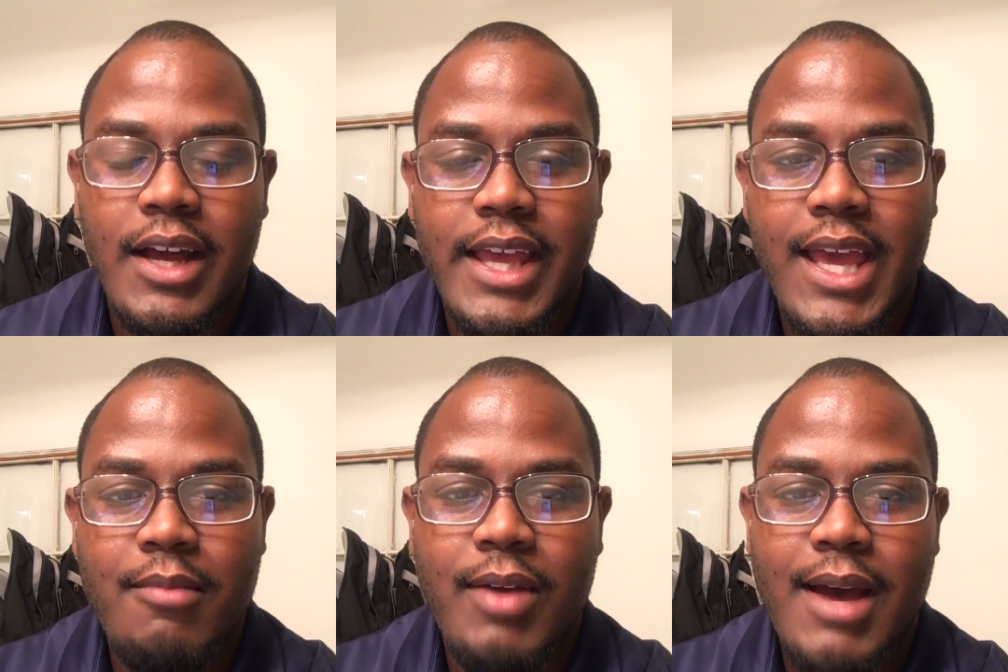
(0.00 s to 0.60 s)

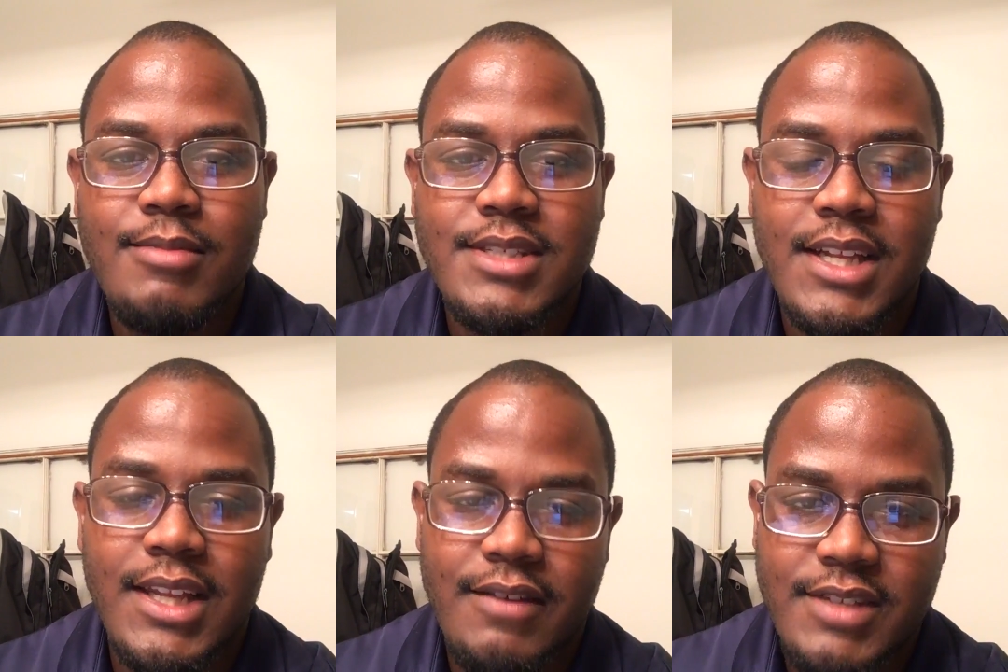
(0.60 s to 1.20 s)
Cam Robinson
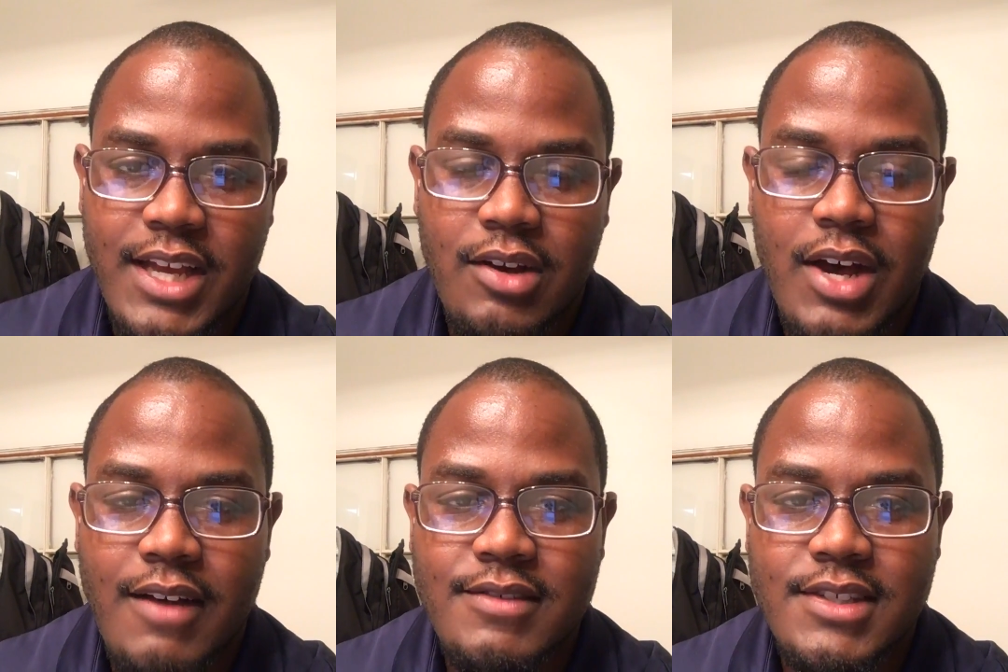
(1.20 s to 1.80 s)
at left tackle,
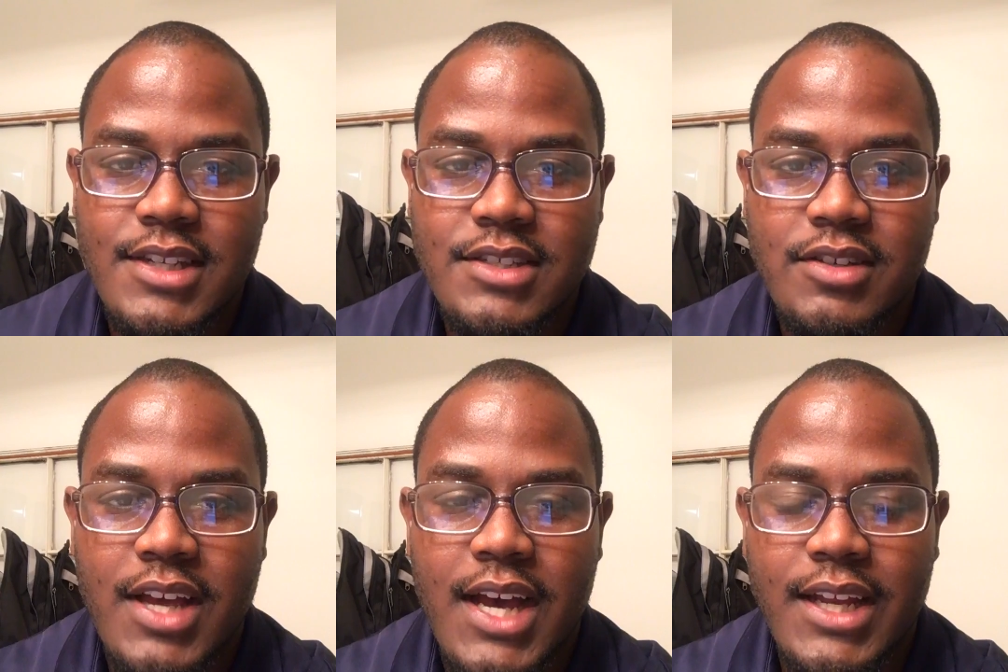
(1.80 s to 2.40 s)
obviously Lester
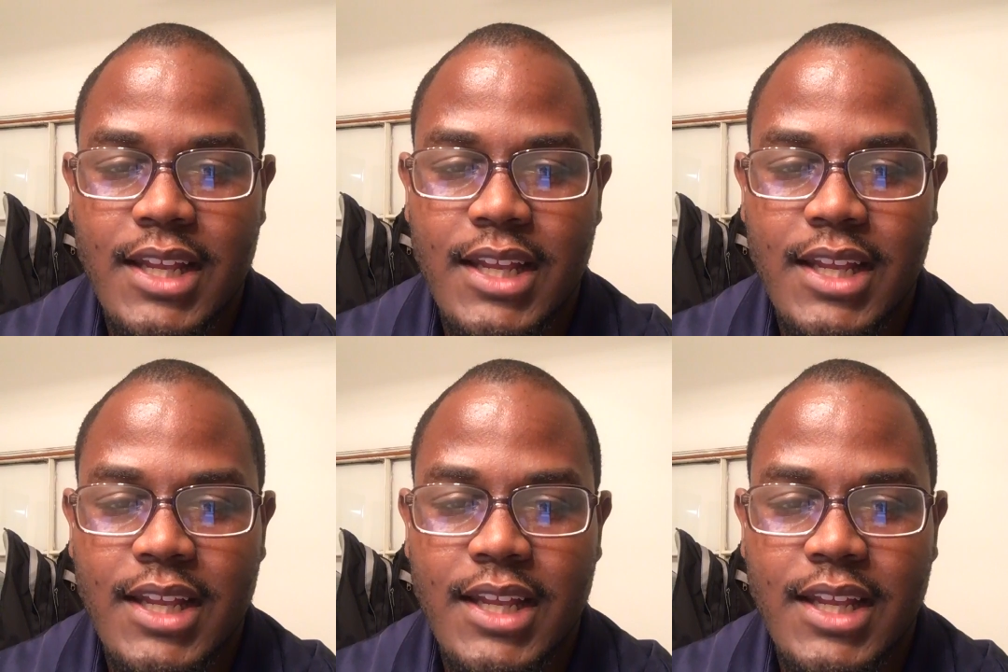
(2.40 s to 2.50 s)
Cotton